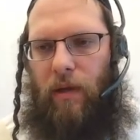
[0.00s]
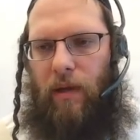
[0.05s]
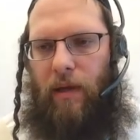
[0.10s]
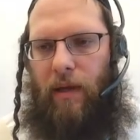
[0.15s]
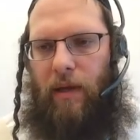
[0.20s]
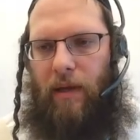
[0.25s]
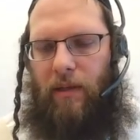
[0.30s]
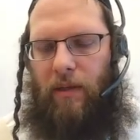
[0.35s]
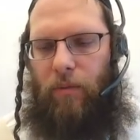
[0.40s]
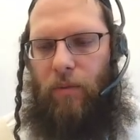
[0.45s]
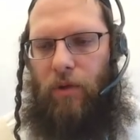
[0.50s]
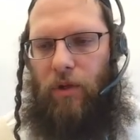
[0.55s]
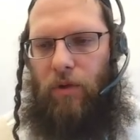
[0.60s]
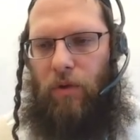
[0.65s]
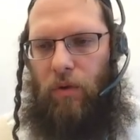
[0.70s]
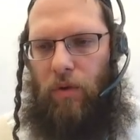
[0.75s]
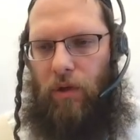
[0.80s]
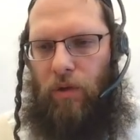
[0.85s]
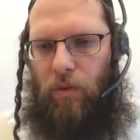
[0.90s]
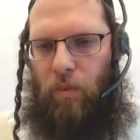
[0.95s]
And then we'll
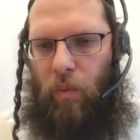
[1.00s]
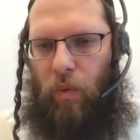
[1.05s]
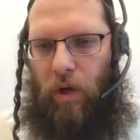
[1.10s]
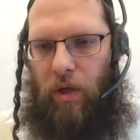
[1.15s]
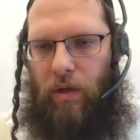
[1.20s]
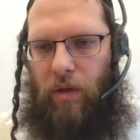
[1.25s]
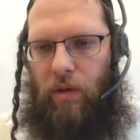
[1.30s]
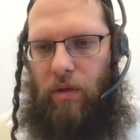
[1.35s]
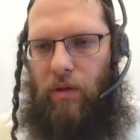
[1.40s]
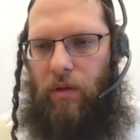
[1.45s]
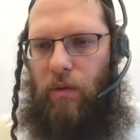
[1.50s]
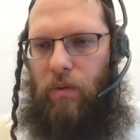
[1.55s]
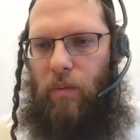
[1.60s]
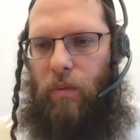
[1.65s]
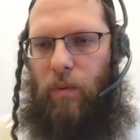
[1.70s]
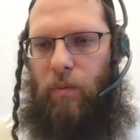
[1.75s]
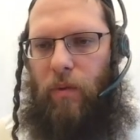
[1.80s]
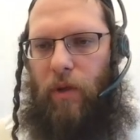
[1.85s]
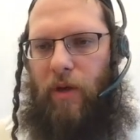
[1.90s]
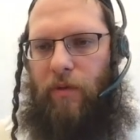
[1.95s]
call it 1
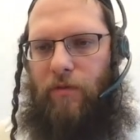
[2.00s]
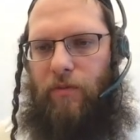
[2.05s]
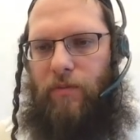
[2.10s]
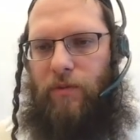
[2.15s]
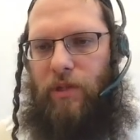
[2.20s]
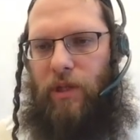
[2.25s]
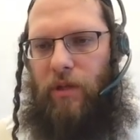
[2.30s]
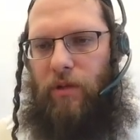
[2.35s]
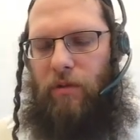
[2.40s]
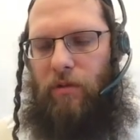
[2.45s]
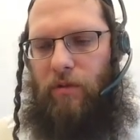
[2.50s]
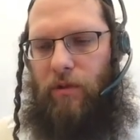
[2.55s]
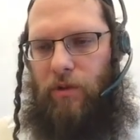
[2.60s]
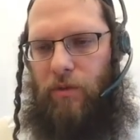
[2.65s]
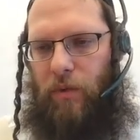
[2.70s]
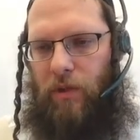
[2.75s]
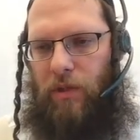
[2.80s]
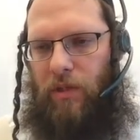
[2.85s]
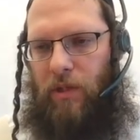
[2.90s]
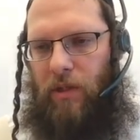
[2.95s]
when we have from January
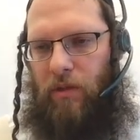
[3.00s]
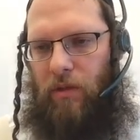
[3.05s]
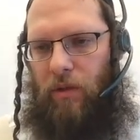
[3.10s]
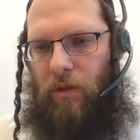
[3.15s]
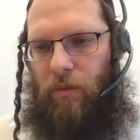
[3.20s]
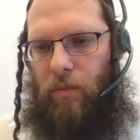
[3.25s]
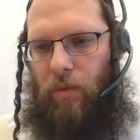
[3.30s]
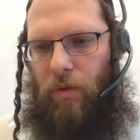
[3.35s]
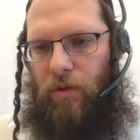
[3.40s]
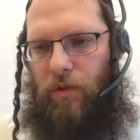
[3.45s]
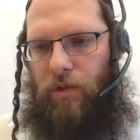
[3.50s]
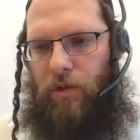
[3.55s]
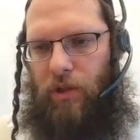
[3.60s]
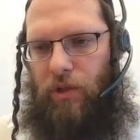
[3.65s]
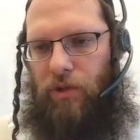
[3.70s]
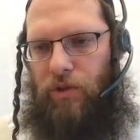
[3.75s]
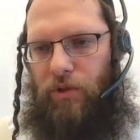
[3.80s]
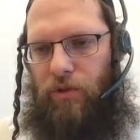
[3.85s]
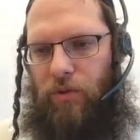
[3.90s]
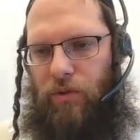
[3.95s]
20 and onwards,
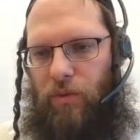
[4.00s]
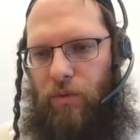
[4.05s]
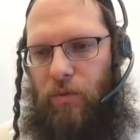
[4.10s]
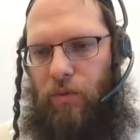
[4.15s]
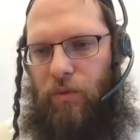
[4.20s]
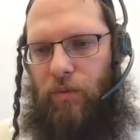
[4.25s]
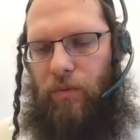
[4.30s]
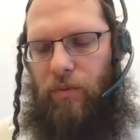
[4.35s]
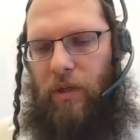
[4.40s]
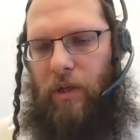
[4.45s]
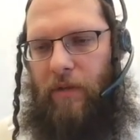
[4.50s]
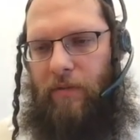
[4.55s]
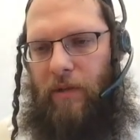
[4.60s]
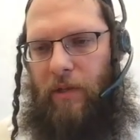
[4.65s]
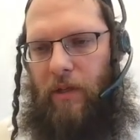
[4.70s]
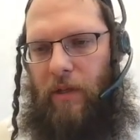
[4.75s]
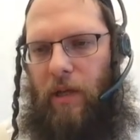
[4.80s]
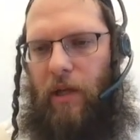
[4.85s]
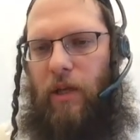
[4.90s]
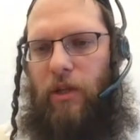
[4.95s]
and 2 when we have
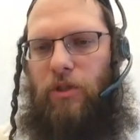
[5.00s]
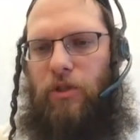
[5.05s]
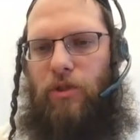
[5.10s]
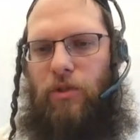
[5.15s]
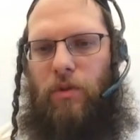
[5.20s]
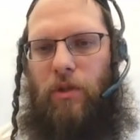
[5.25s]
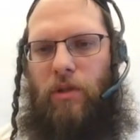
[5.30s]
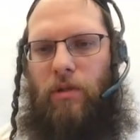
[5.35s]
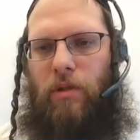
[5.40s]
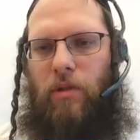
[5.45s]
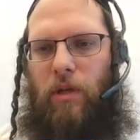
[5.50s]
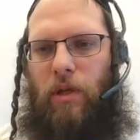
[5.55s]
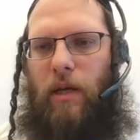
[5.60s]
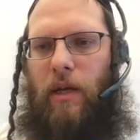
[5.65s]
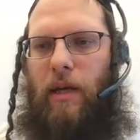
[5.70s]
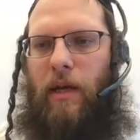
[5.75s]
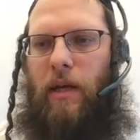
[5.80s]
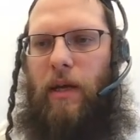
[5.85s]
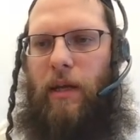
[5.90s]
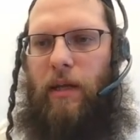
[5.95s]
that, and so on.
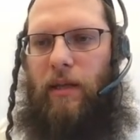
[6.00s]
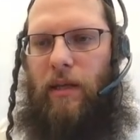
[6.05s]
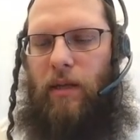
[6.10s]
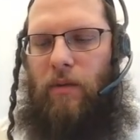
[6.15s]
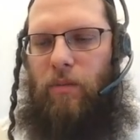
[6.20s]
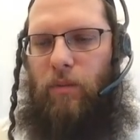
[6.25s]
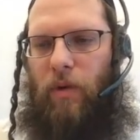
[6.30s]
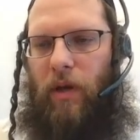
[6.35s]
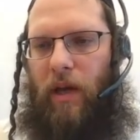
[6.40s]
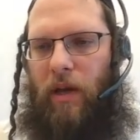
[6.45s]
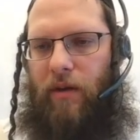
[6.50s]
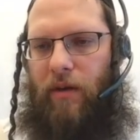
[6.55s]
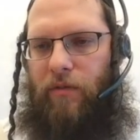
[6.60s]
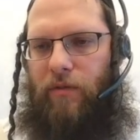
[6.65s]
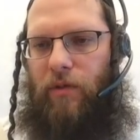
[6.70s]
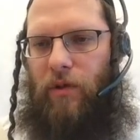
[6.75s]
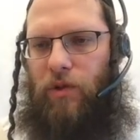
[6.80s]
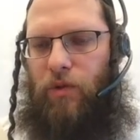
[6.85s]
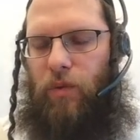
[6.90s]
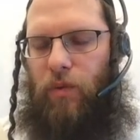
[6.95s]
And then we
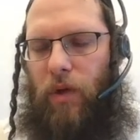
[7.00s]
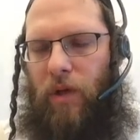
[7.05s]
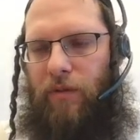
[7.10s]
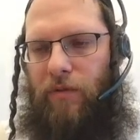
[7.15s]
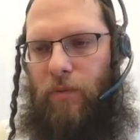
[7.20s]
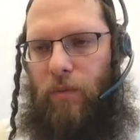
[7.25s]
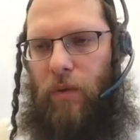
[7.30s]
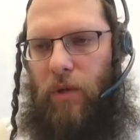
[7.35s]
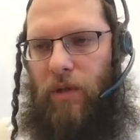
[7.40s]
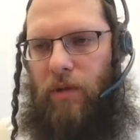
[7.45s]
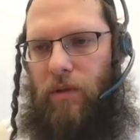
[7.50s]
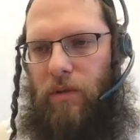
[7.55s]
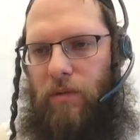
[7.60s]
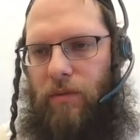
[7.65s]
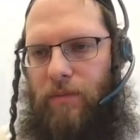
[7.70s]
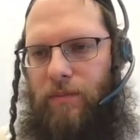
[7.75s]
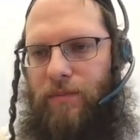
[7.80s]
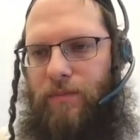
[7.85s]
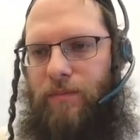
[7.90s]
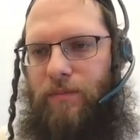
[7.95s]
have the 12th one
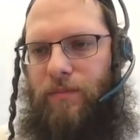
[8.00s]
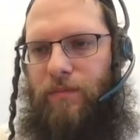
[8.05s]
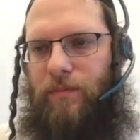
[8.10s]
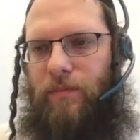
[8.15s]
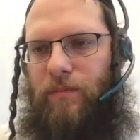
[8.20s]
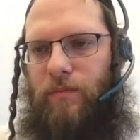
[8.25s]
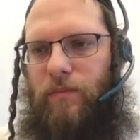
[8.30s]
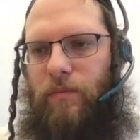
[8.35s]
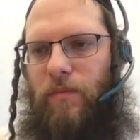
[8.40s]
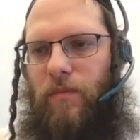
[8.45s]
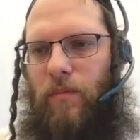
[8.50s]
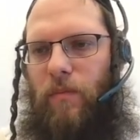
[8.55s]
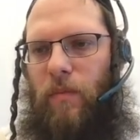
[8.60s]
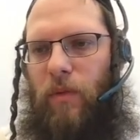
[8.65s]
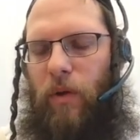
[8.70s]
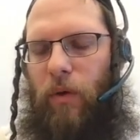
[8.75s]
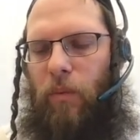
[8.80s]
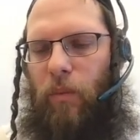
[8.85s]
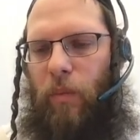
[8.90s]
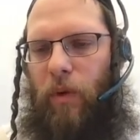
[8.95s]

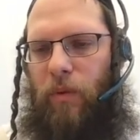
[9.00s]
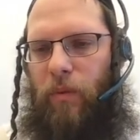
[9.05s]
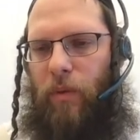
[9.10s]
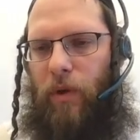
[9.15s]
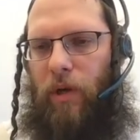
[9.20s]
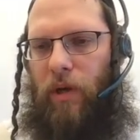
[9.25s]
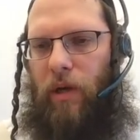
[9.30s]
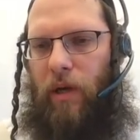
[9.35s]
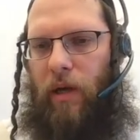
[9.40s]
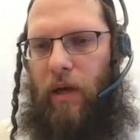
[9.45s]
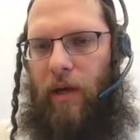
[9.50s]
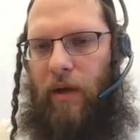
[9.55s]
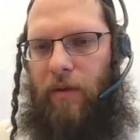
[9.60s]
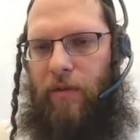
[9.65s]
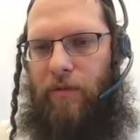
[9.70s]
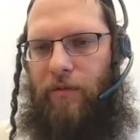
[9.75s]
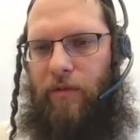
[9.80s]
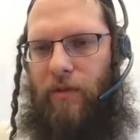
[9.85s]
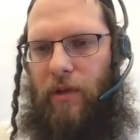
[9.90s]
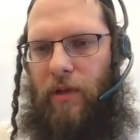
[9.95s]
when we
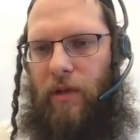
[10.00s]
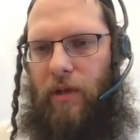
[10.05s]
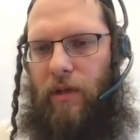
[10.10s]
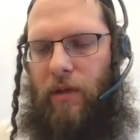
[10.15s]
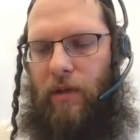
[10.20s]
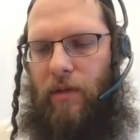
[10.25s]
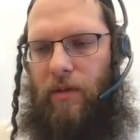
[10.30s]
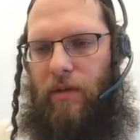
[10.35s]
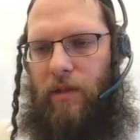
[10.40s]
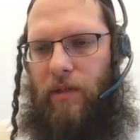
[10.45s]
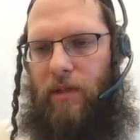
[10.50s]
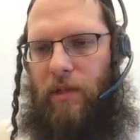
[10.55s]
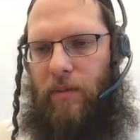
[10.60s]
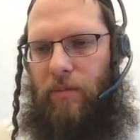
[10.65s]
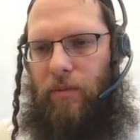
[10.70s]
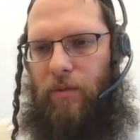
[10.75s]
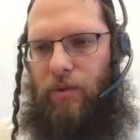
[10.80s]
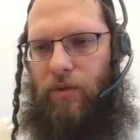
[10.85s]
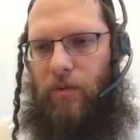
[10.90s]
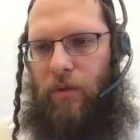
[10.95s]
have
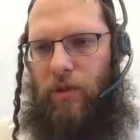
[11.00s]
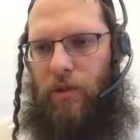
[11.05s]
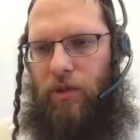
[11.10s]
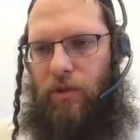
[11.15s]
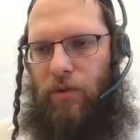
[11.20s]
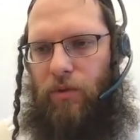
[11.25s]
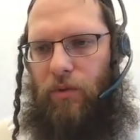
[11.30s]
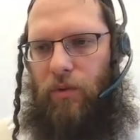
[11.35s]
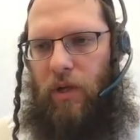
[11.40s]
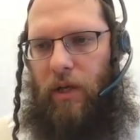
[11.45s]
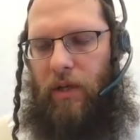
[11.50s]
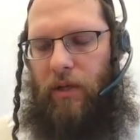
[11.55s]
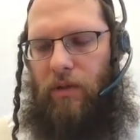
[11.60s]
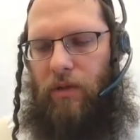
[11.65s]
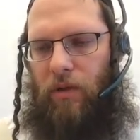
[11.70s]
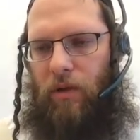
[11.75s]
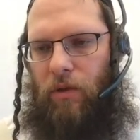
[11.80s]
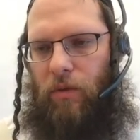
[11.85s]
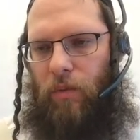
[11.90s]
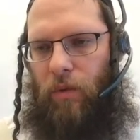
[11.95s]
December 22
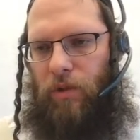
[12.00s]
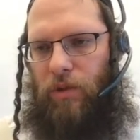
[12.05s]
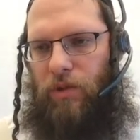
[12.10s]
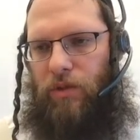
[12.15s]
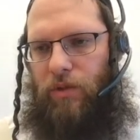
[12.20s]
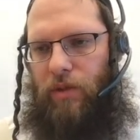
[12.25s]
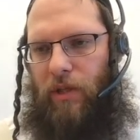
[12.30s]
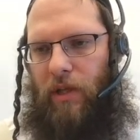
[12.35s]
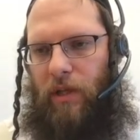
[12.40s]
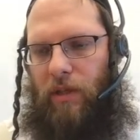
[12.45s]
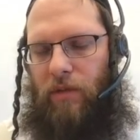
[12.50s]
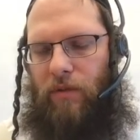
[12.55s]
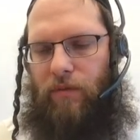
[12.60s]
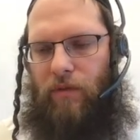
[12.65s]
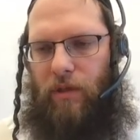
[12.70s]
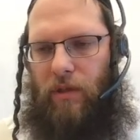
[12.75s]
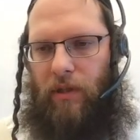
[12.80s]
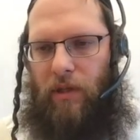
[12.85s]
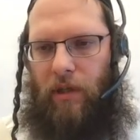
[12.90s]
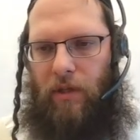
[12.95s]
and onwards to the end
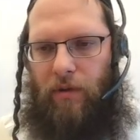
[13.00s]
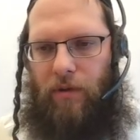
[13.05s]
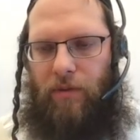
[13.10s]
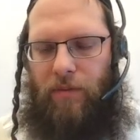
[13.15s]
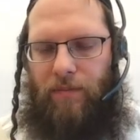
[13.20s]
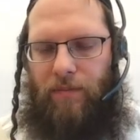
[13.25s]
of the year.